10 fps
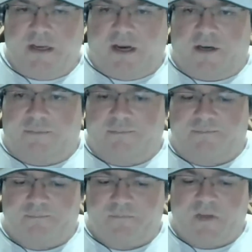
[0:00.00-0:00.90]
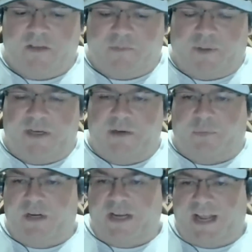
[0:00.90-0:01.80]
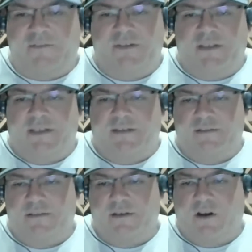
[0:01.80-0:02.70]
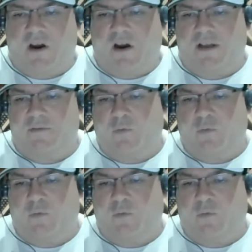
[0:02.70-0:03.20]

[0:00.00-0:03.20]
um, depended pretty heavily on